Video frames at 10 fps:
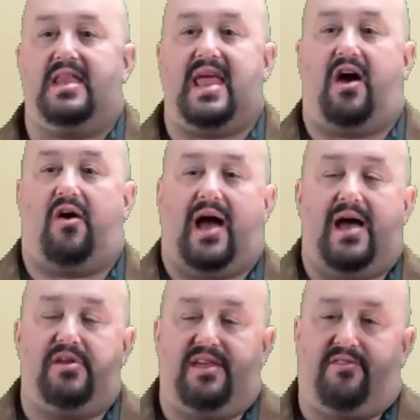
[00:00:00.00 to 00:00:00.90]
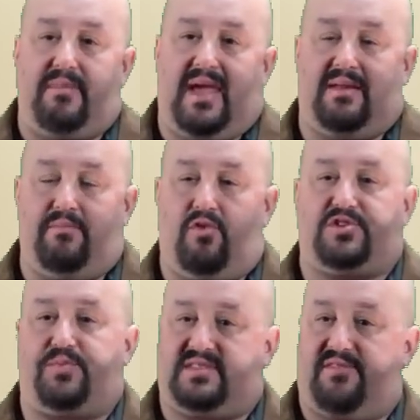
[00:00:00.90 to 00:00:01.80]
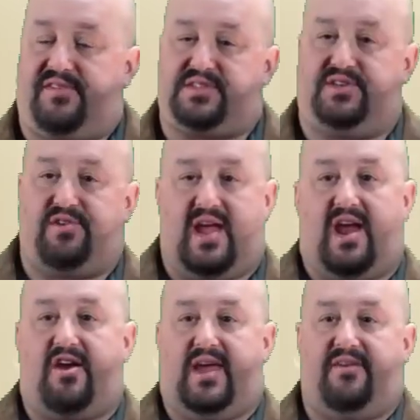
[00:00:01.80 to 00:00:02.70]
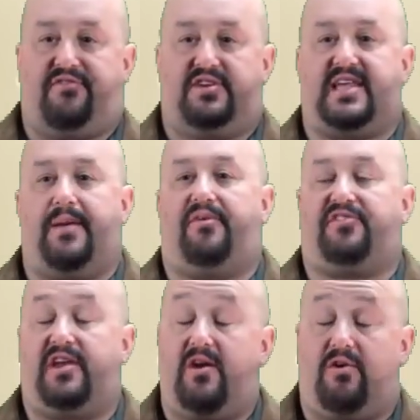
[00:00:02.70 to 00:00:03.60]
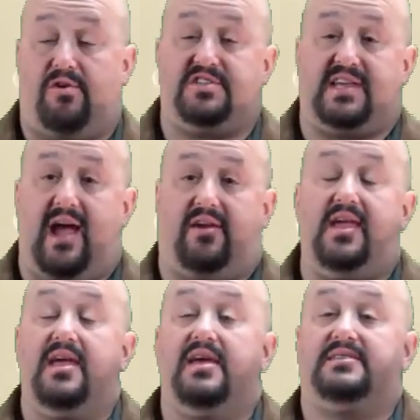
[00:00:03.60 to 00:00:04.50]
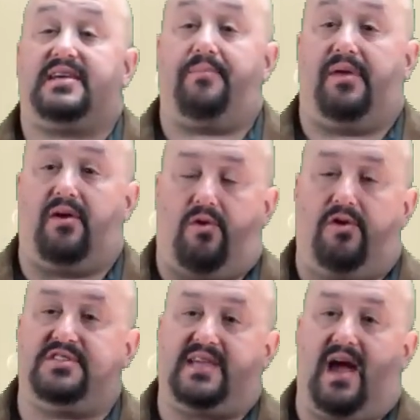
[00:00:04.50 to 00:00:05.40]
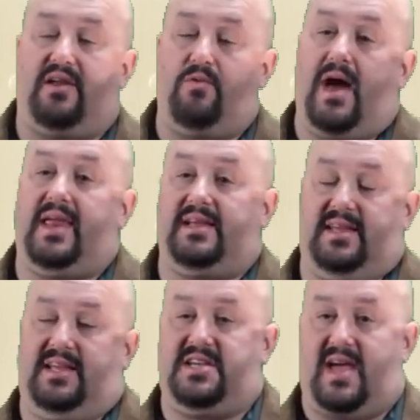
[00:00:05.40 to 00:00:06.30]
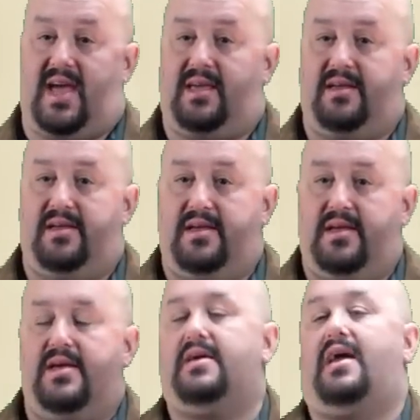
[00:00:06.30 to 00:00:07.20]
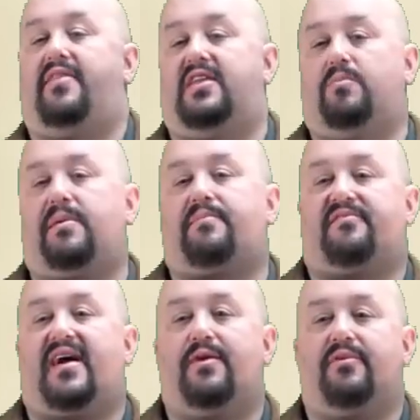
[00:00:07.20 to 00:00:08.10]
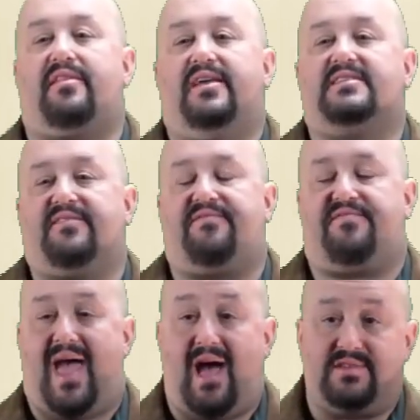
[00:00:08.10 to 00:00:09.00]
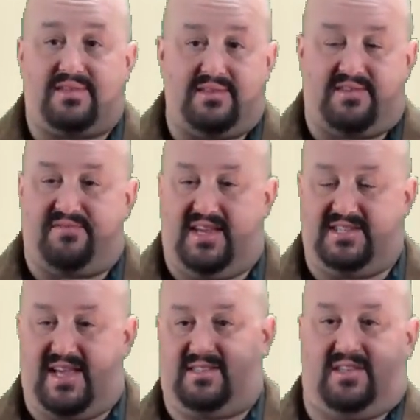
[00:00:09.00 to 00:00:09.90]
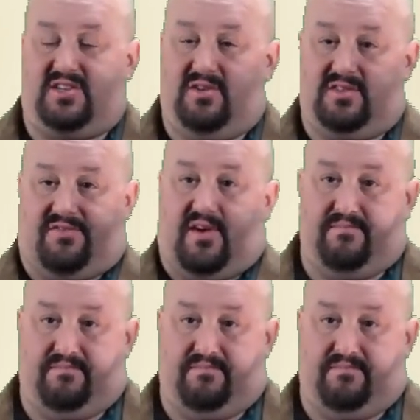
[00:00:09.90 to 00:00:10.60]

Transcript: Now, I would even make it more specific to your area. For example, if you're here in Orange County, type in Orange County Wedding DJ. And then you'll be provided with a list of thousands of DJs to choose from.